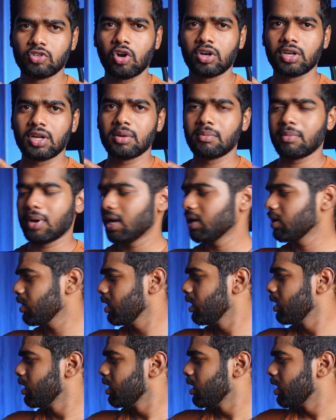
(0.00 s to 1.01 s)
shotgun mic.
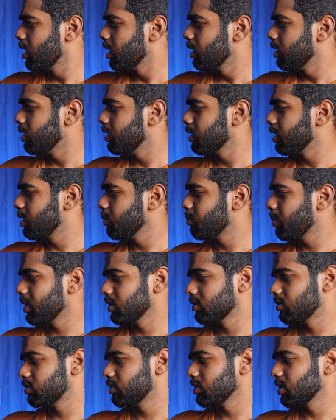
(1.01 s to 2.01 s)
It
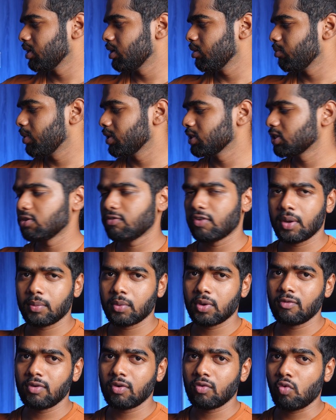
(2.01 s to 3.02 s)
depends if I'm
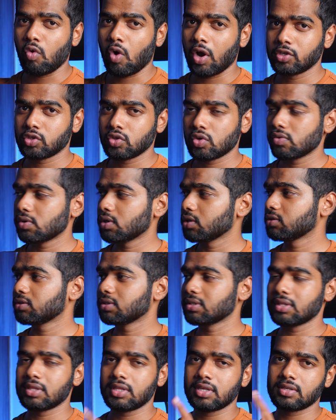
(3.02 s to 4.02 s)
giving voiceovers,
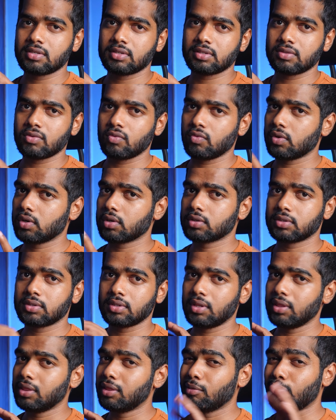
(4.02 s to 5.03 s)
this works
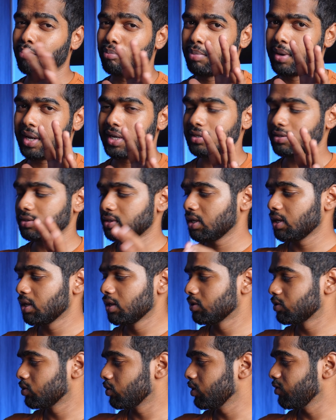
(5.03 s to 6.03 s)
the best.
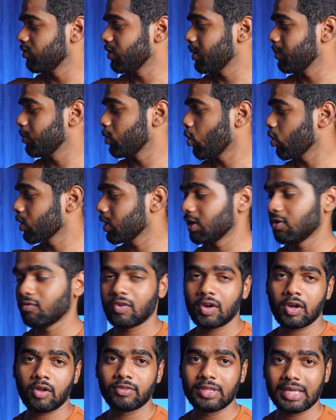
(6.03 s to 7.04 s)
So if I'm talking in
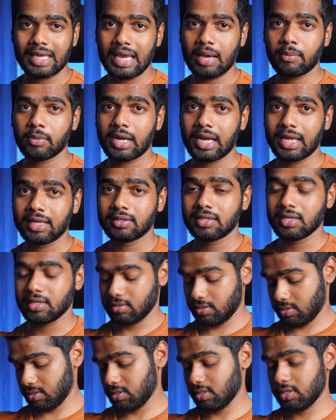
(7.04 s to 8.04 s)
front of the camera like
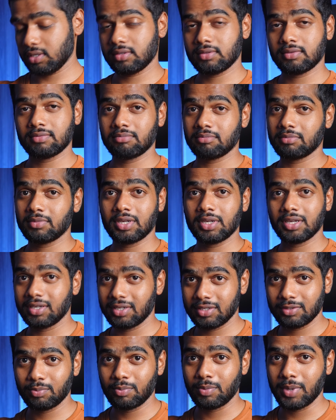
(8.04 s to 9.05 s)
this
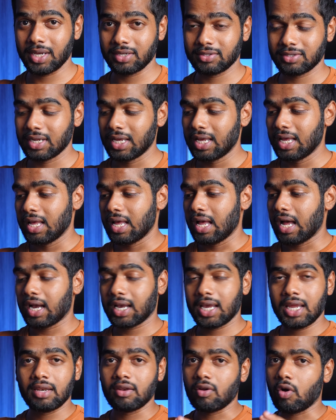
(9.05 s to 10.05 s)
is best.
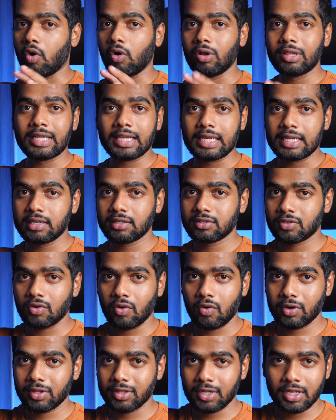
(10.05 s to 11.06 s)
Again, all the links
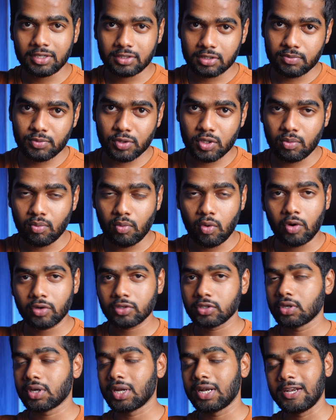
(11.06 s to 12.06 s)
are in the description
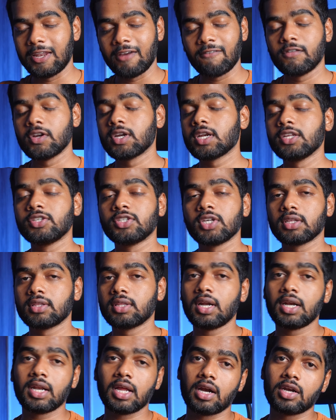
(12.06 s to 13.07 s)
box. You can definitely check
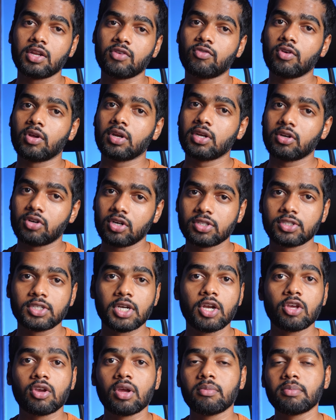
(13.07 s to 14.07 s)
that, and if you're
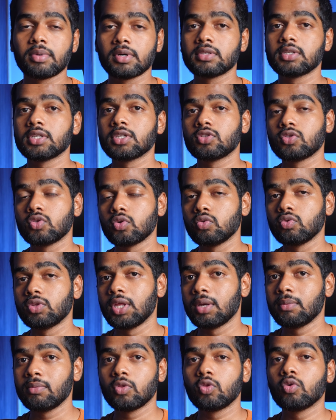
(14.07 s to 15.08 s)
interested, you can purchase through
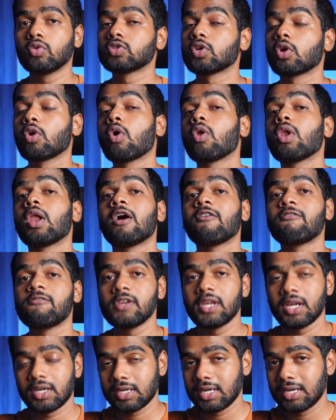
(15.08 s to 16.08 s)
them. Those are all
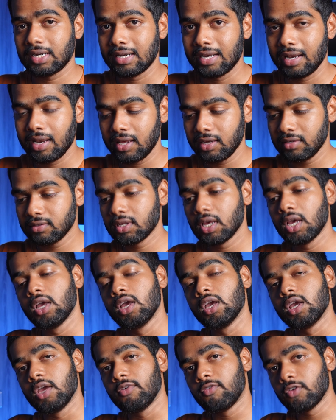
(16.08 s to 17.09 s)
affiliated links.
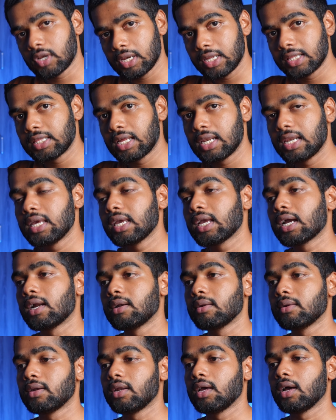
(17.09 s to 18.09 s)
If you click the link,
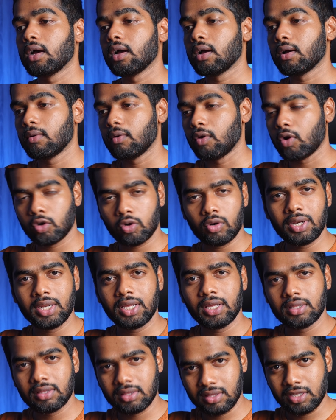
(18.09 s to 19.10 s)
and not
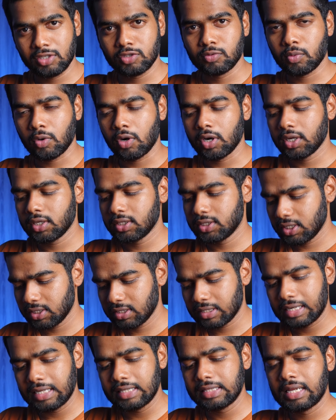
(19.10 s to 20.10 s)
only this product,
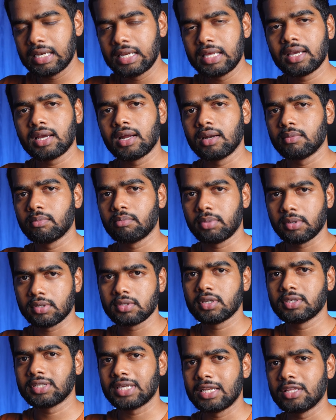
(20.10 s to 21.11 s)
just click the link and
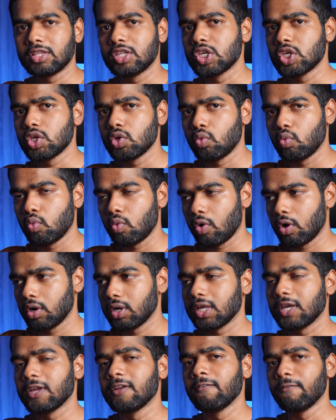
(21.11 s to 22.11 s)
purchase anything you
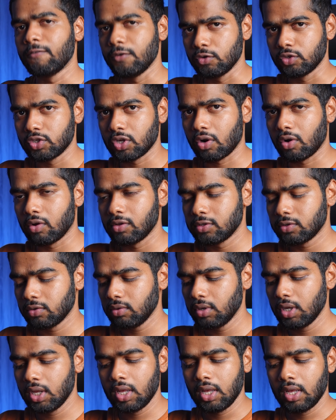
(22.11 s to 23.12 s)
want in future
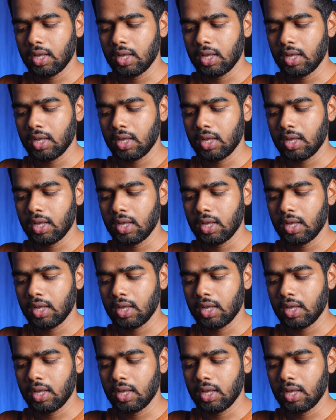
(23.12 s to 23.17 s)
also,